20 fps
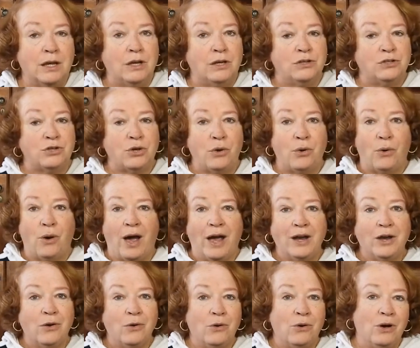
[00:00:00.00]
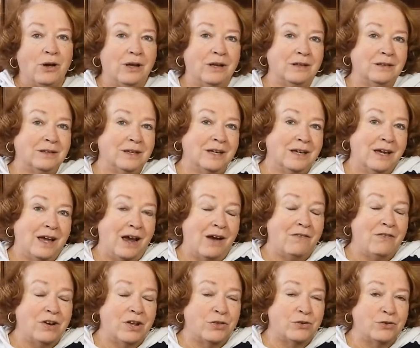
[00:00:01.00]
So I go on
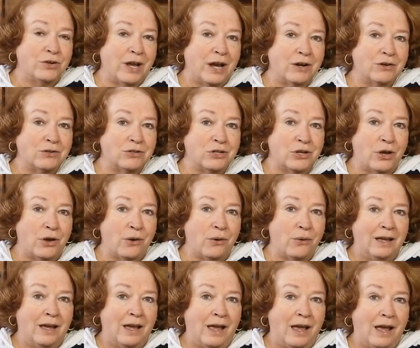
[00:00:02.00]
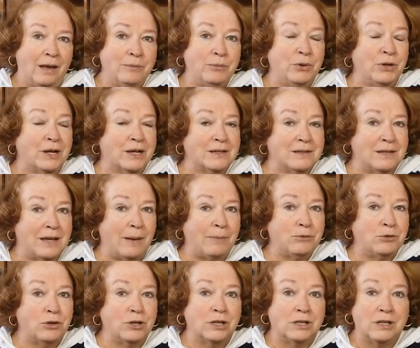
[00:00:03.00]
every other day or so and put
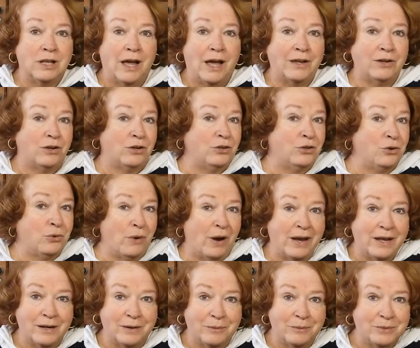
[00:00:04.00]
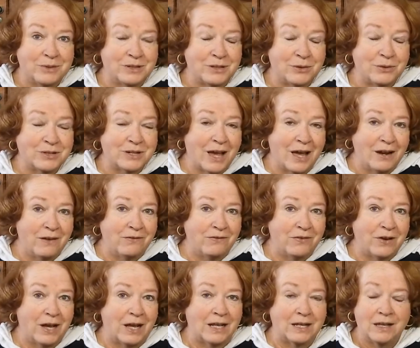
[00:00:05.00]
accept or decline on new items. So it's kind of
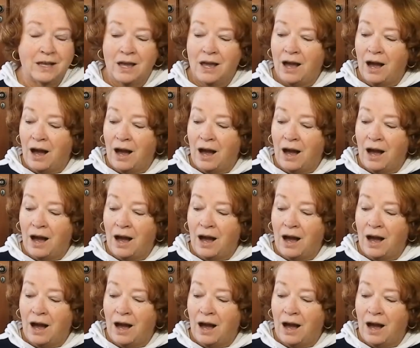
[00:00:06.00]
fun.